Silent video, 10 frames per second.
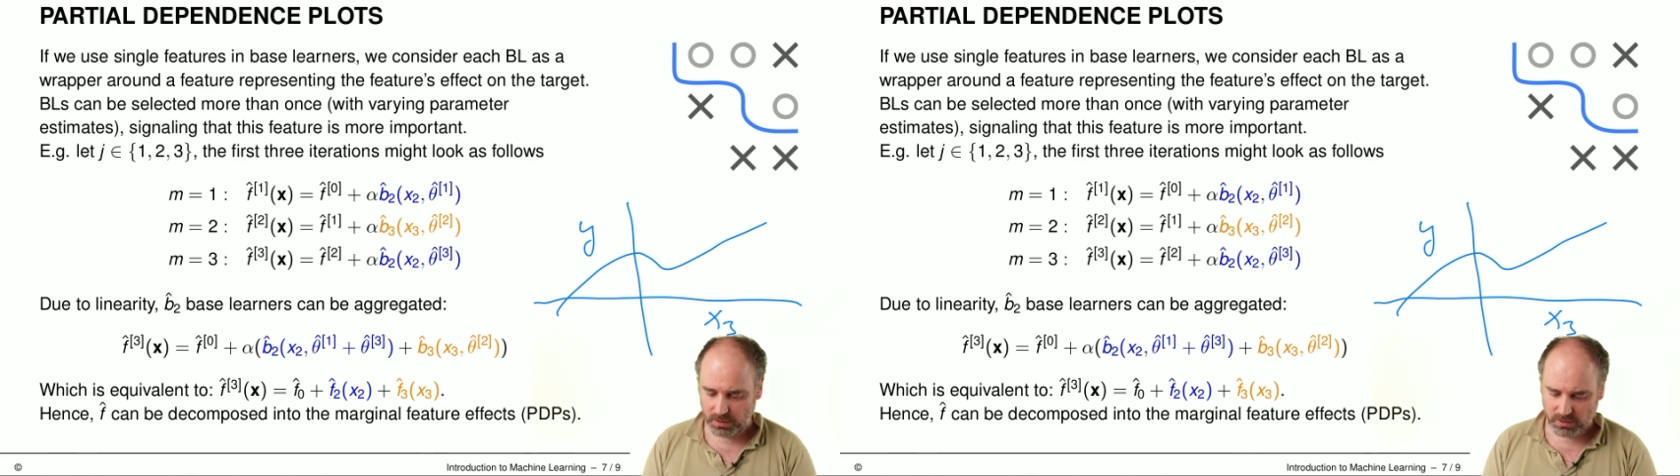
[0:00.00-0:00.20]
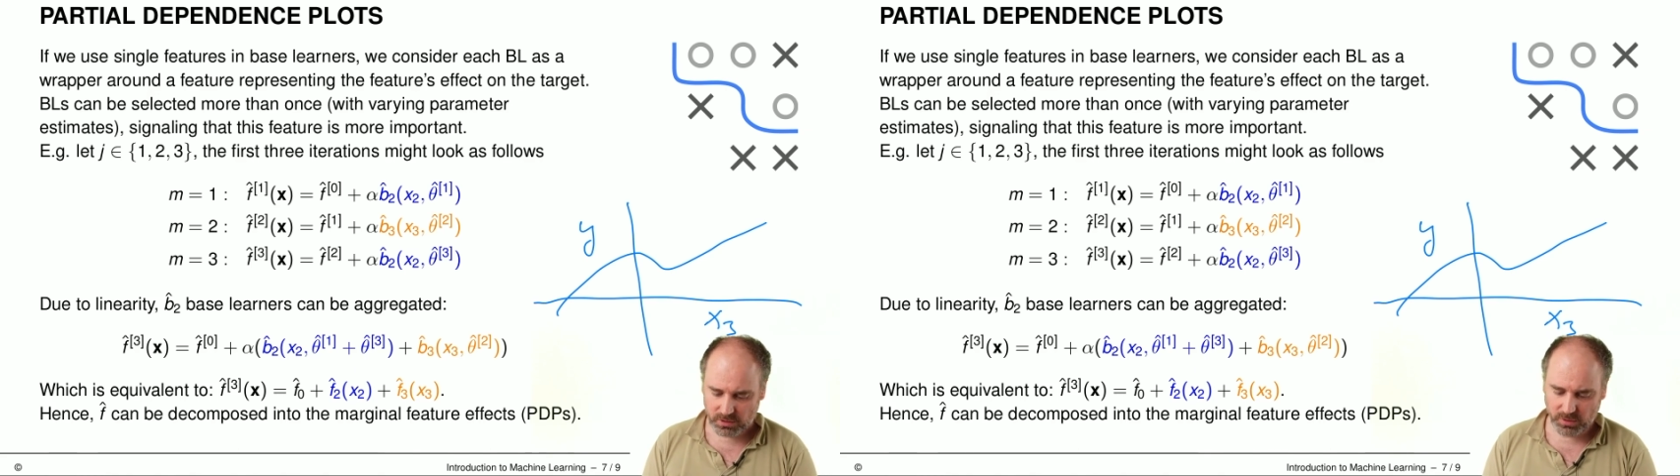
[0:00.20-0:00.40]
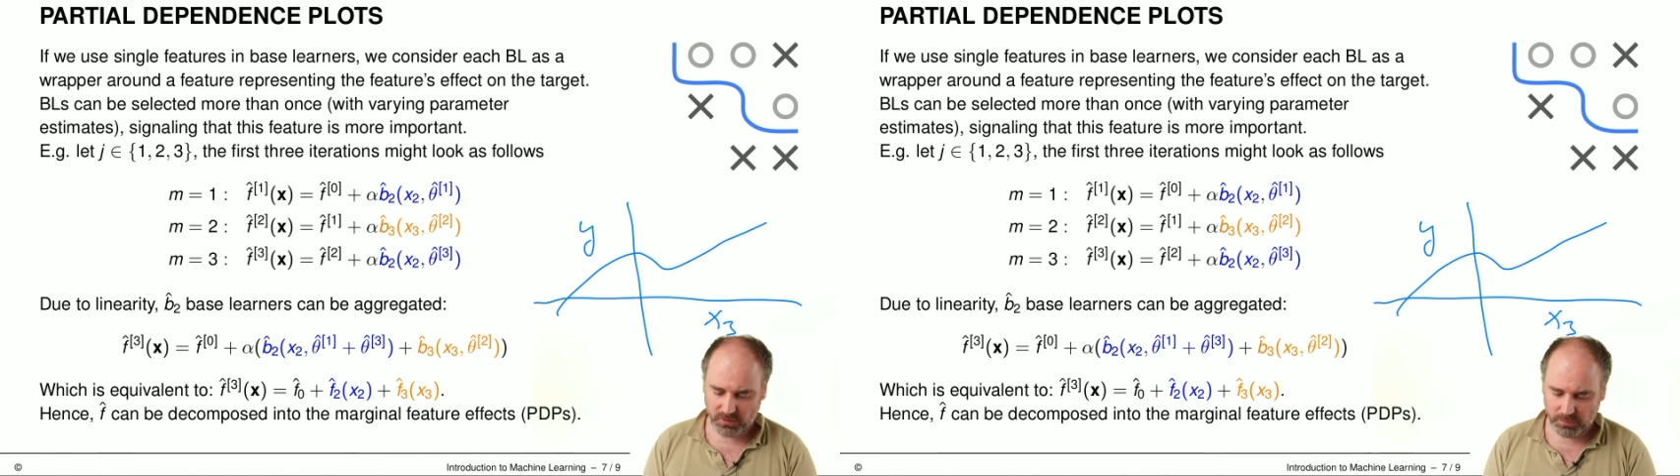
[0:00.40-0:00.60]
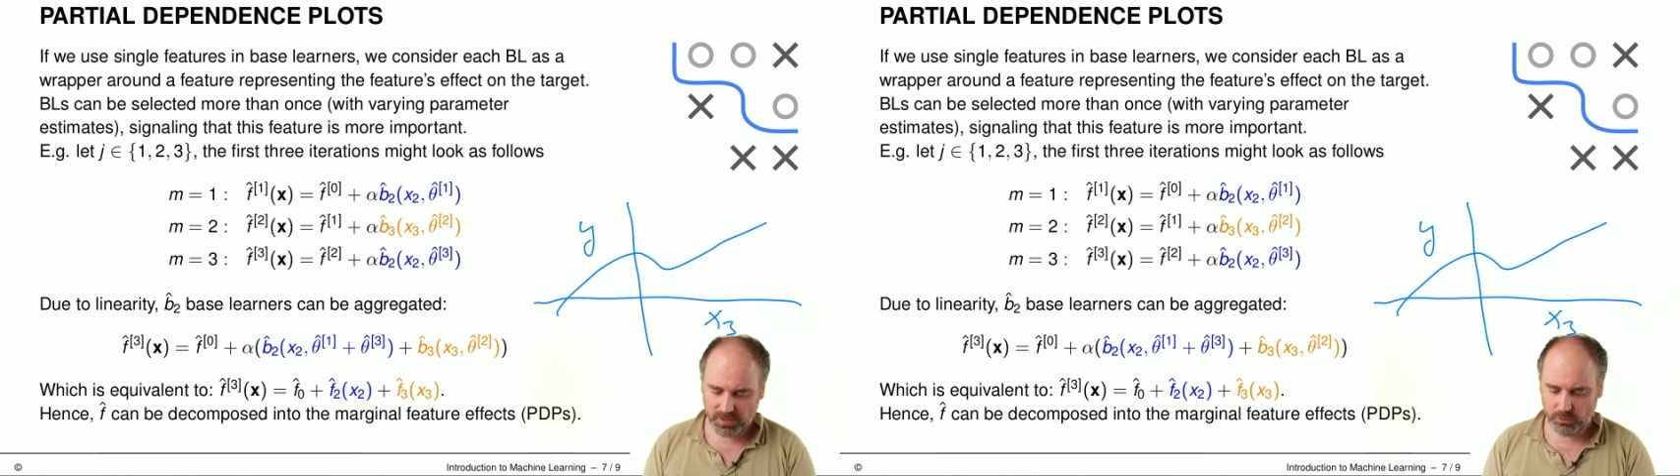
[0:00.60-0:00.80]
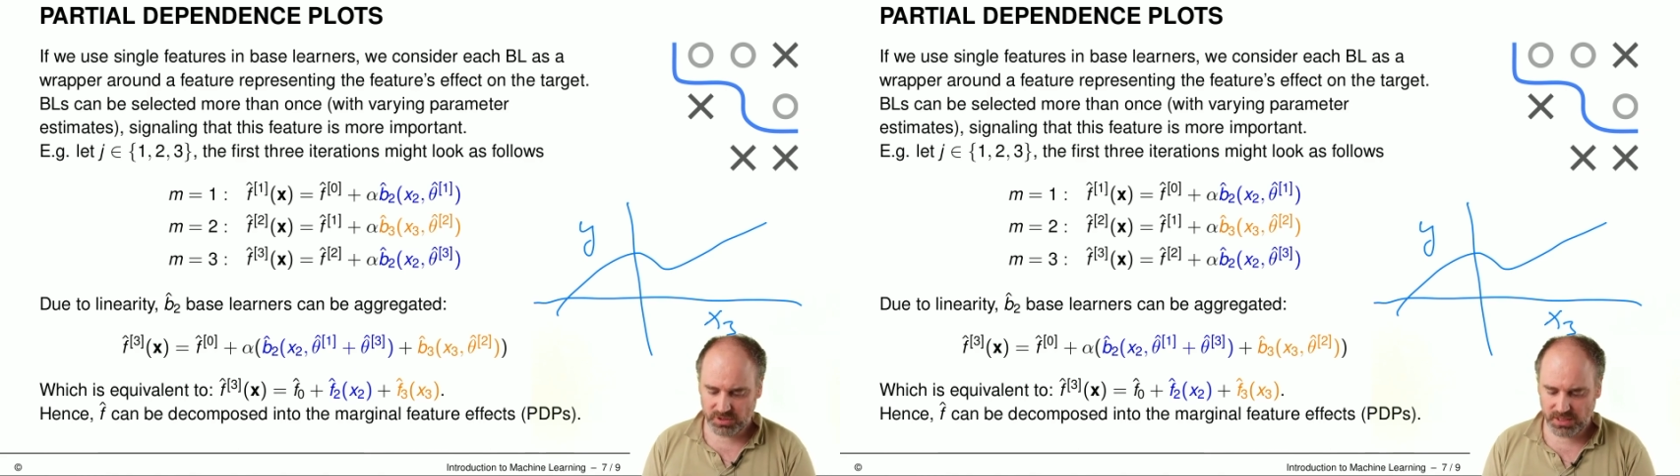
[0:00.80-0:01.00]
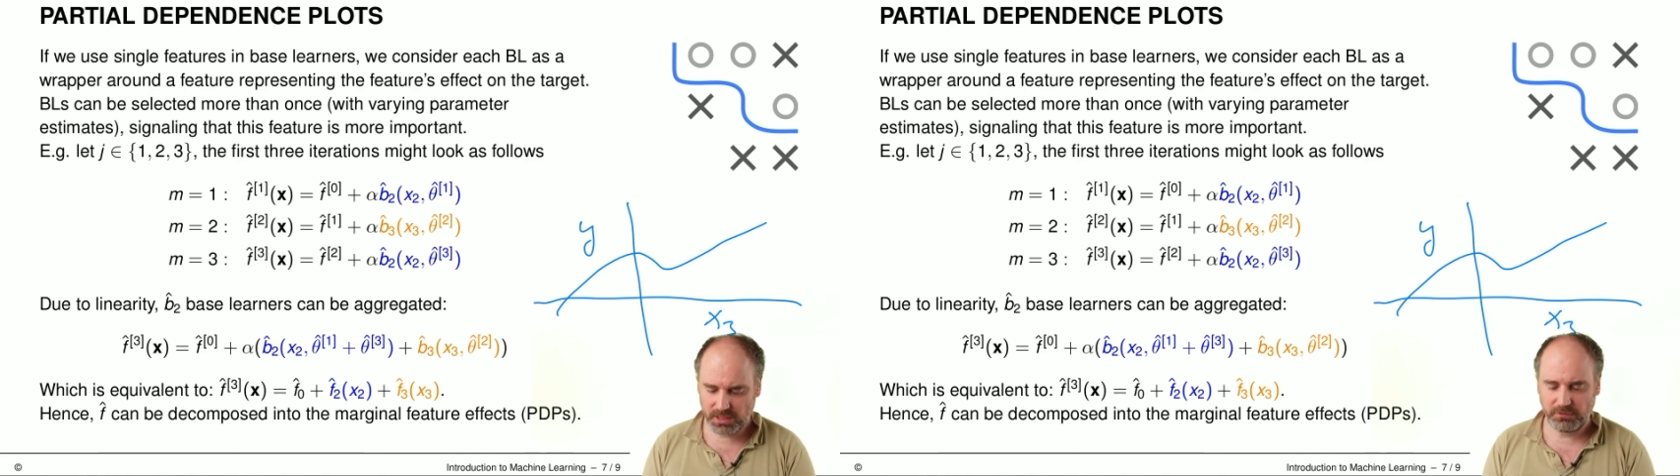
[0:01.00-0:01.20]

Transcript: So if we use single